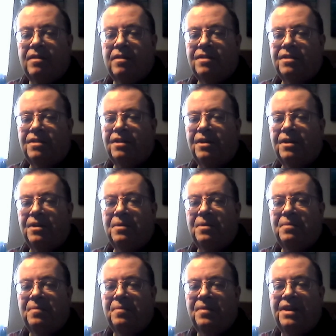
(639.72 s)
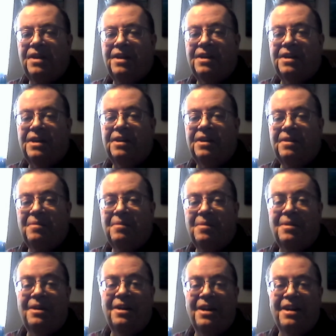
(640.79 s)
So yeah,
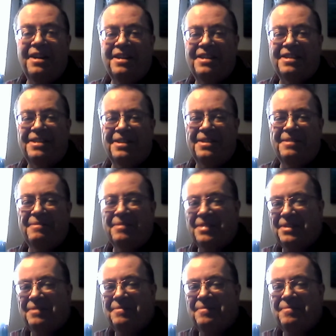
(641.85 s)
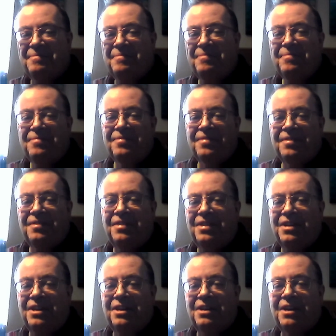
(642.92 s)
worrying times for
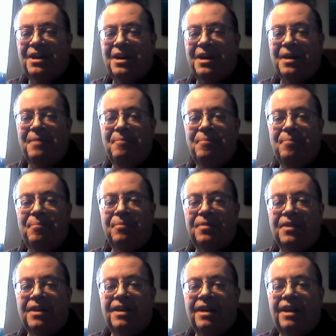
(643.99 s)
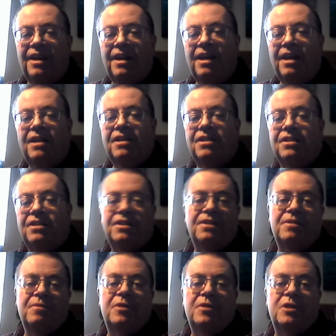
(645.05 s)
the UK. And
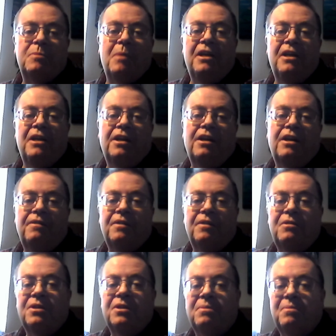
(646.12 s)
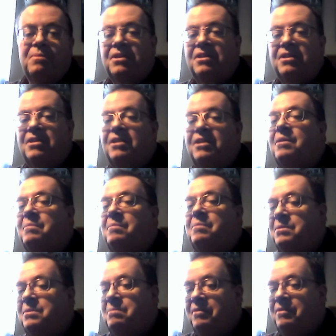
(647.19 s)
hence spending over Christmas is liable
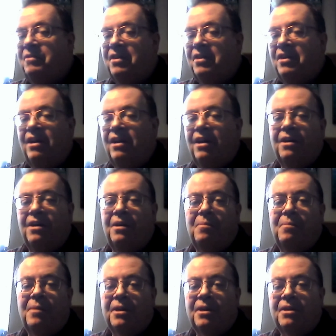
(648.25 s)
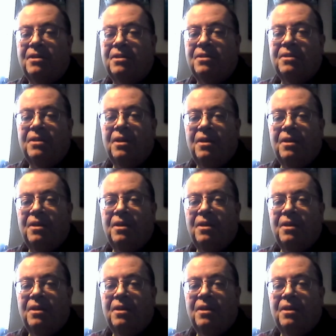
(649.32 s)
to be very low because